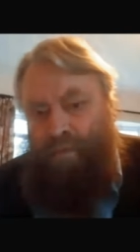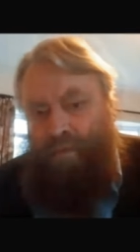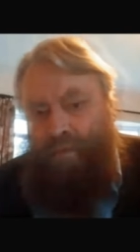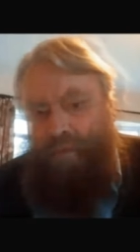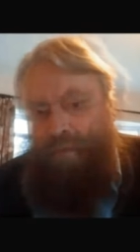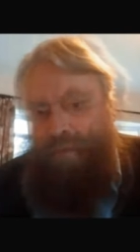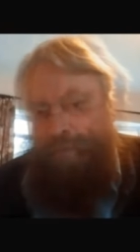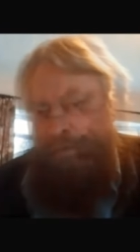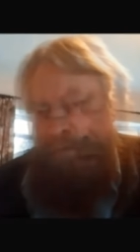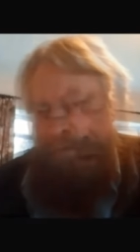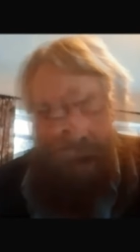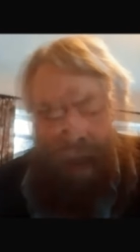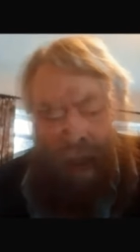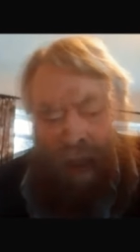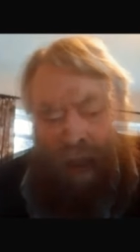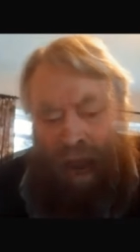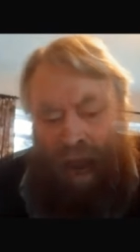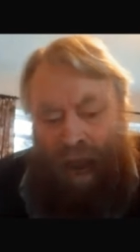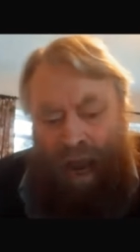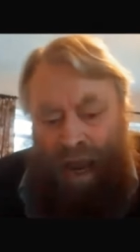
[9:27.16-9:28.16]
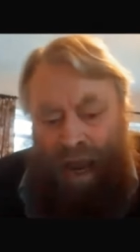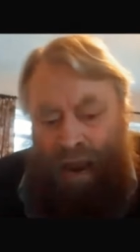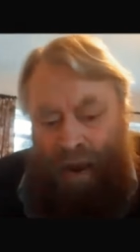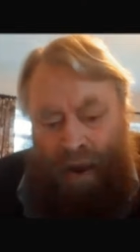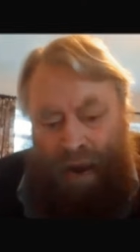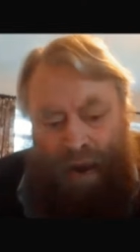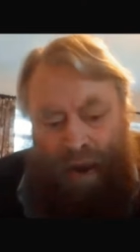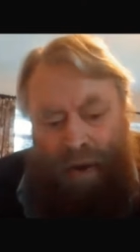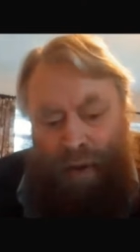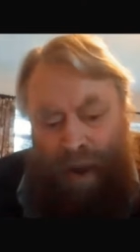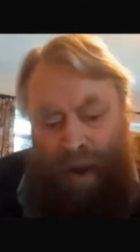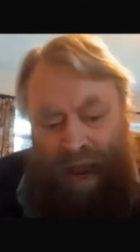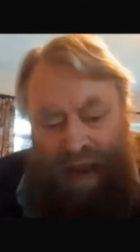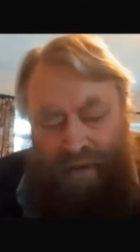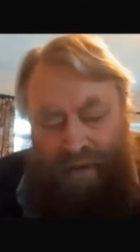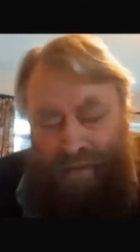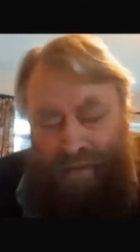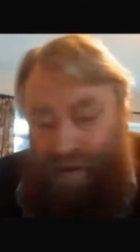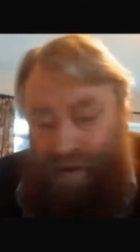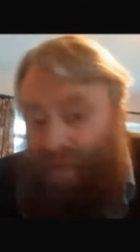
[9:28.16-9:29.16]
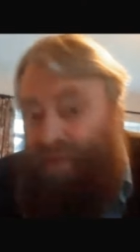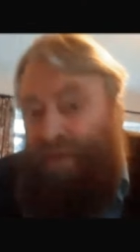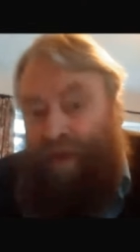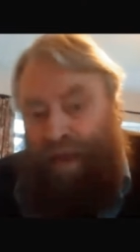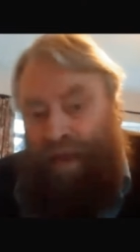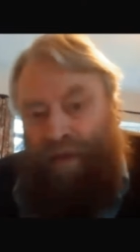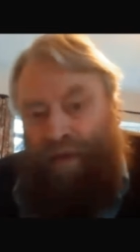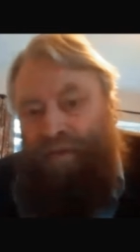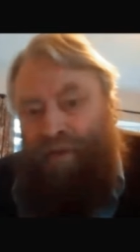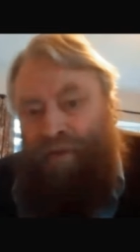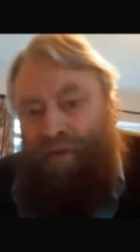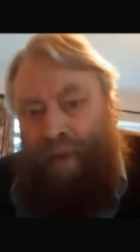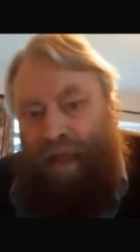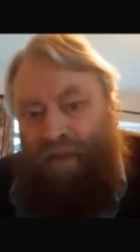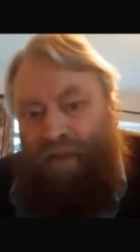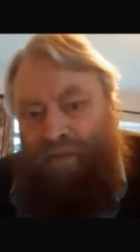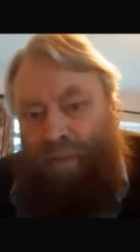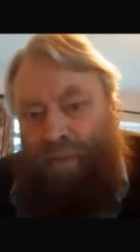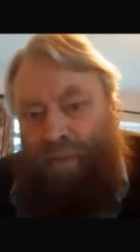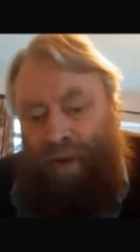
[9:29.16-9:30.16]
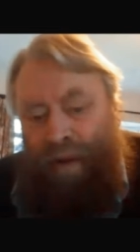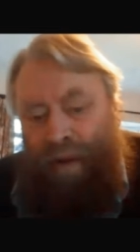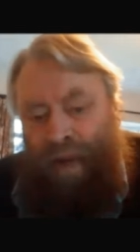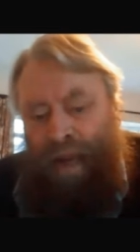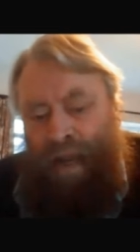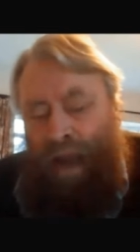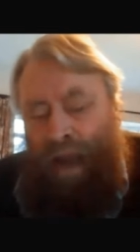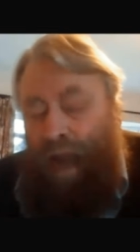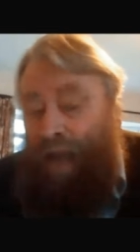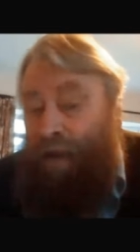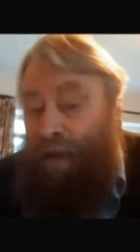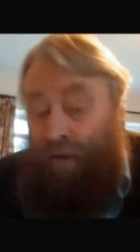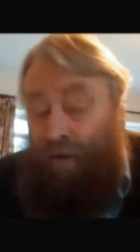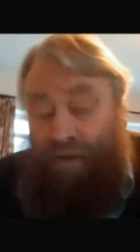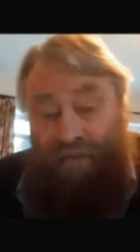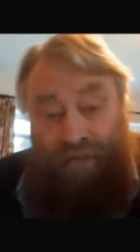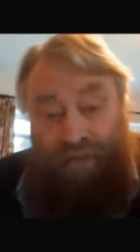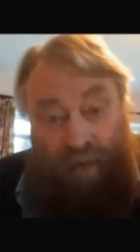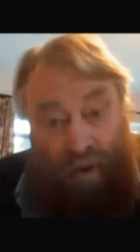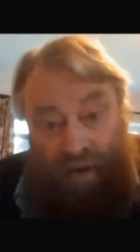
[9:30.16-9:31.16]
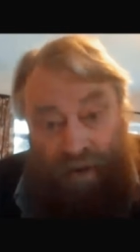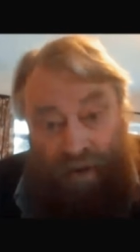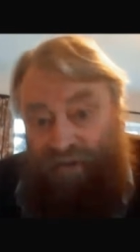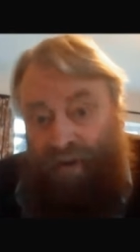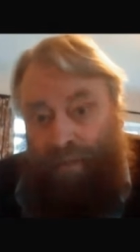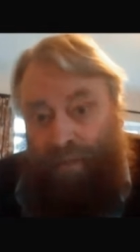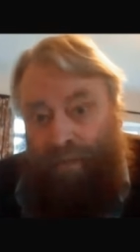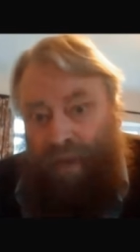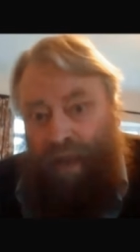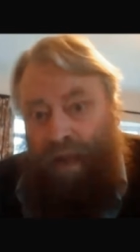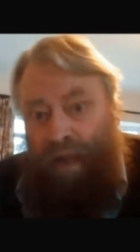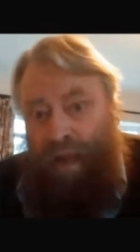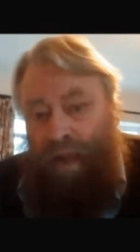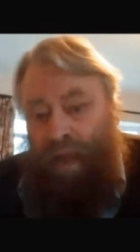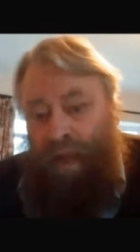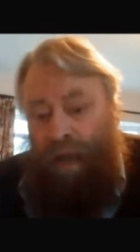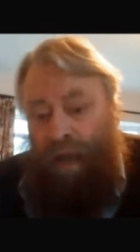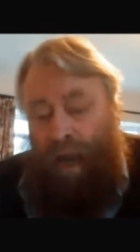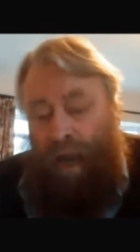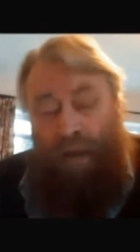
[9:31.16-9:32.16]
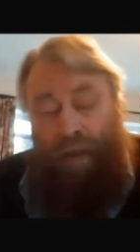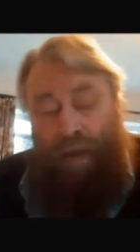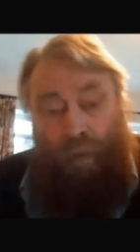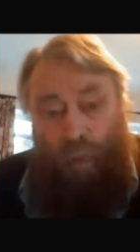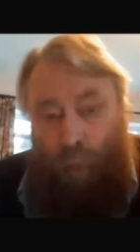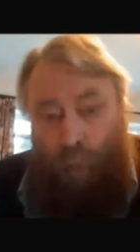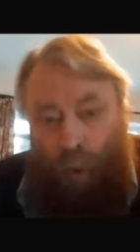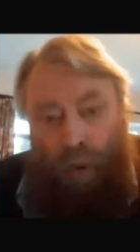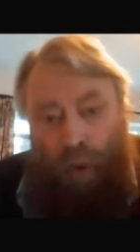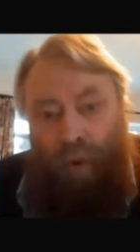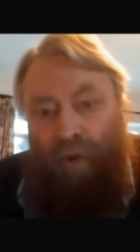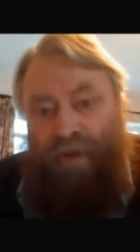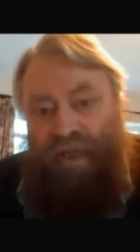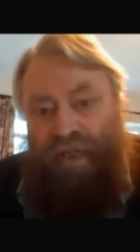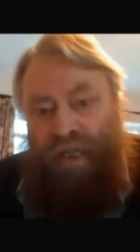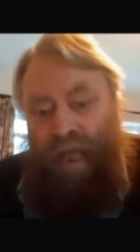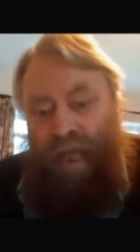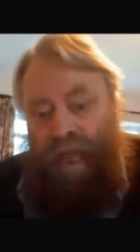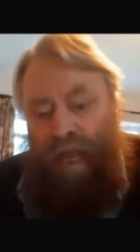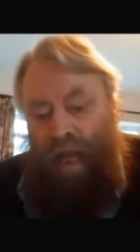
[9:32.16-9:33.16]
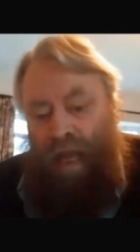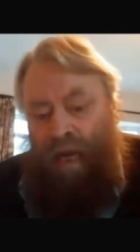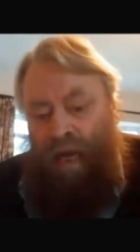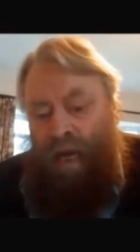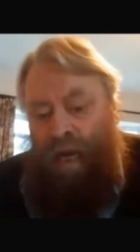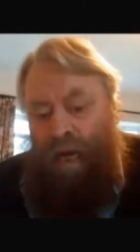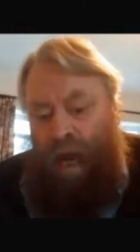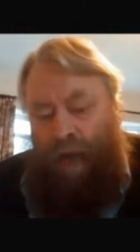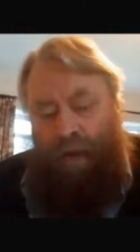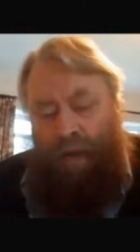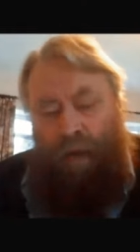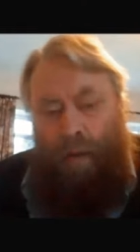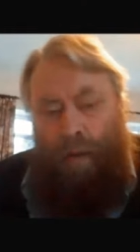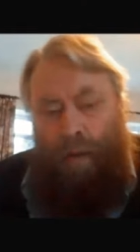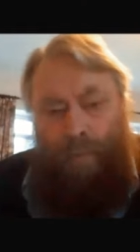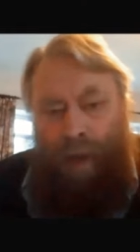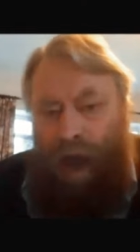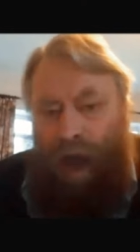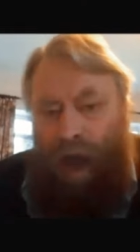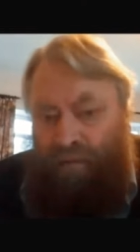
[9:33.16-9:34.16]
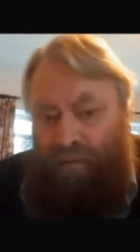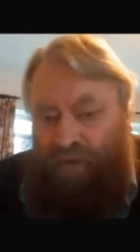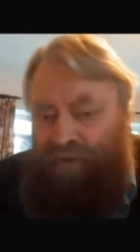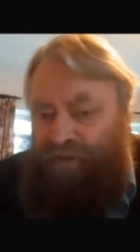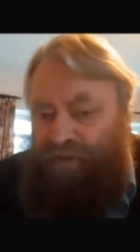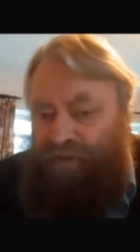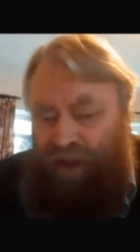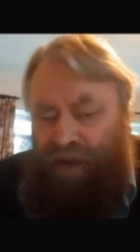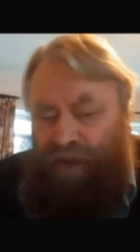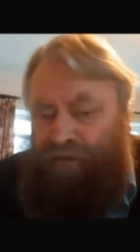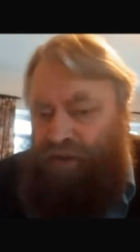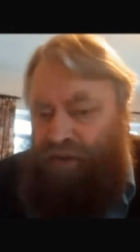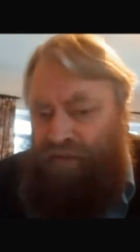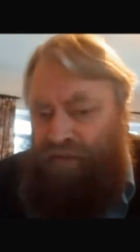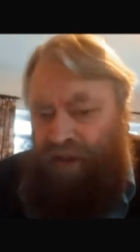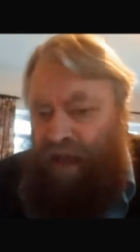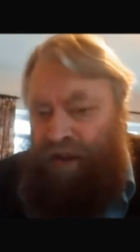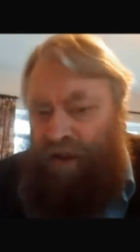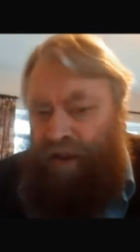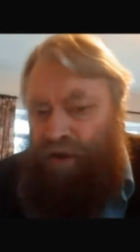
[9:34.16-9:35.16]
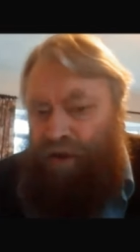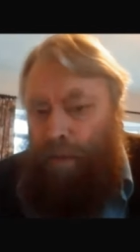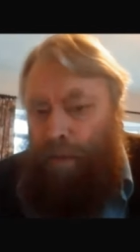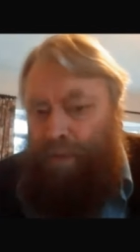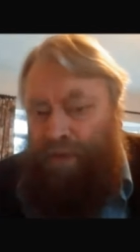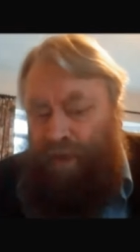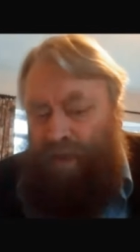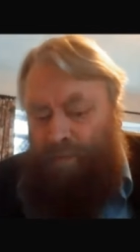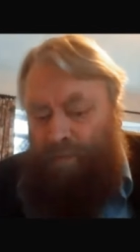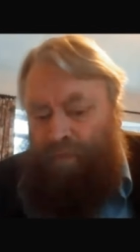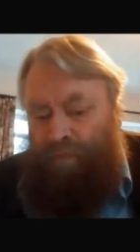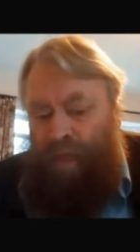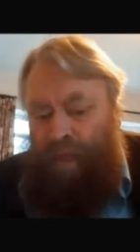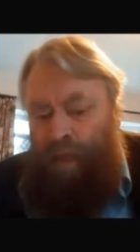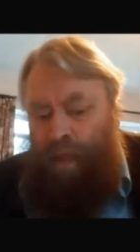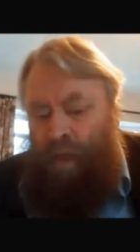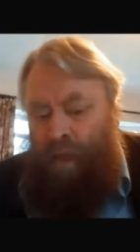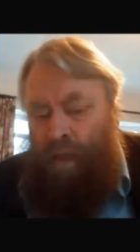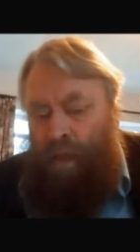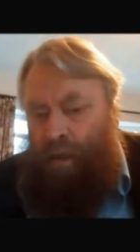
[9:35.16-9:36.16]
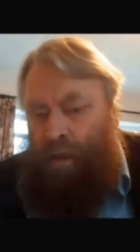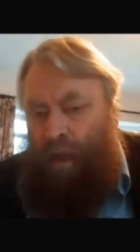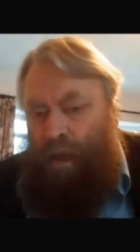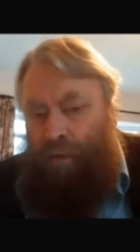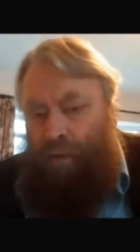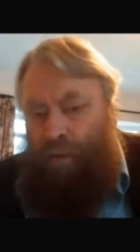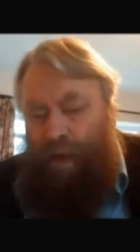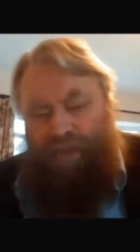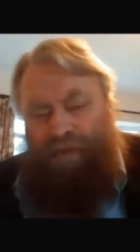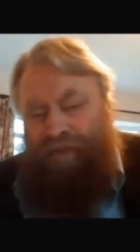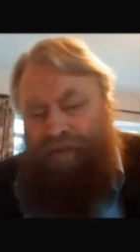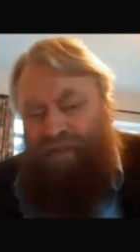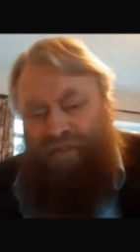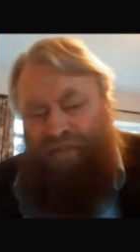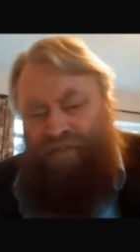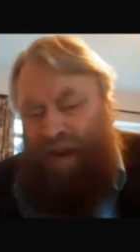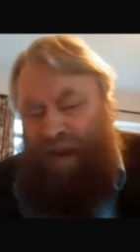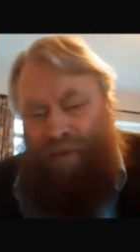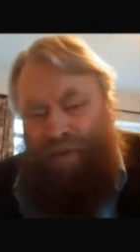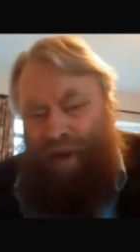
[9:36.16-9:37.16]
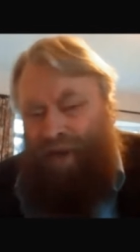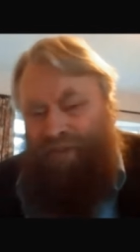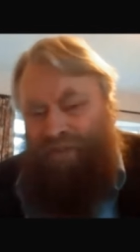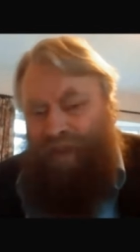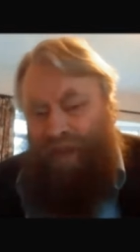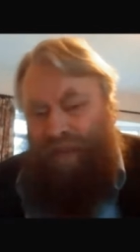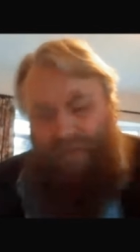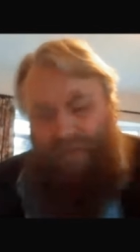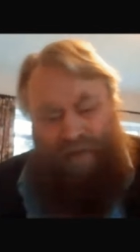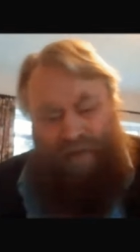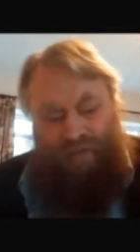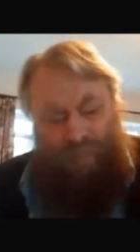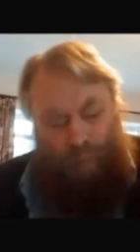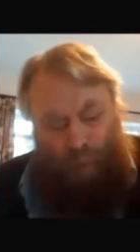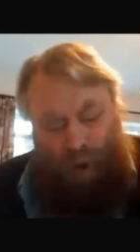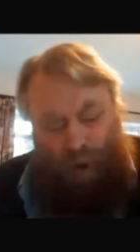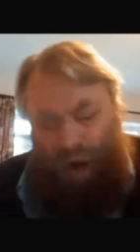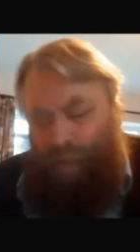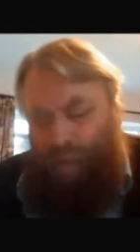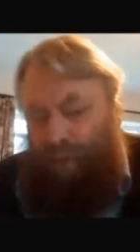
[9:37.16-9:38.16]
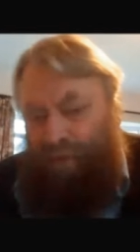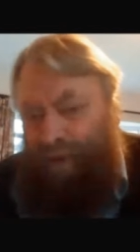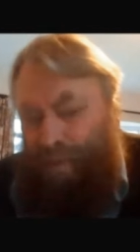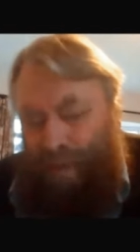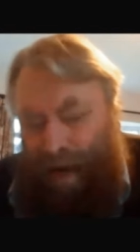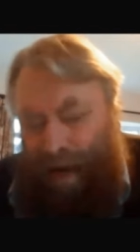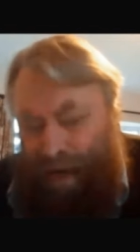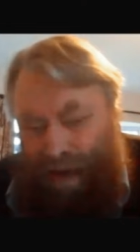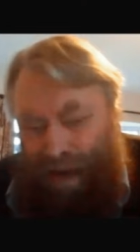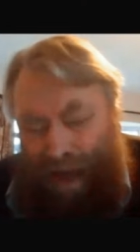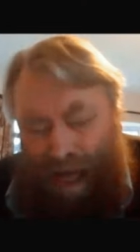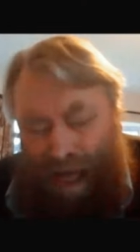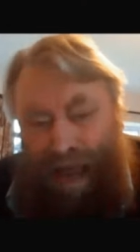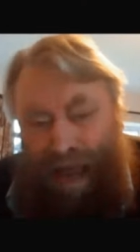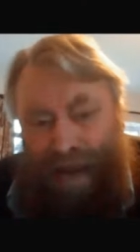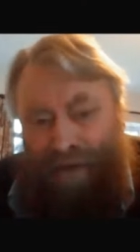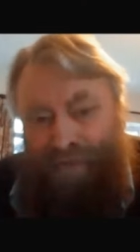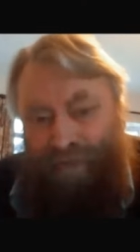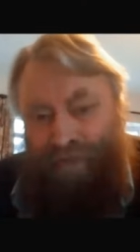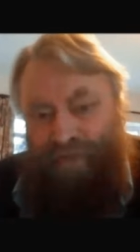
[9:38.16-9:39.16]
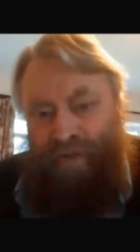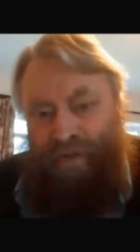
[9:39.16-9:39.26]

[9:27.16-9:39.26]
So I owe everything to Mexico. I got a scholarship there. I got awards there. I got marvelous teachers, Harry Dobson, the greatest director I've ever worked with in my life.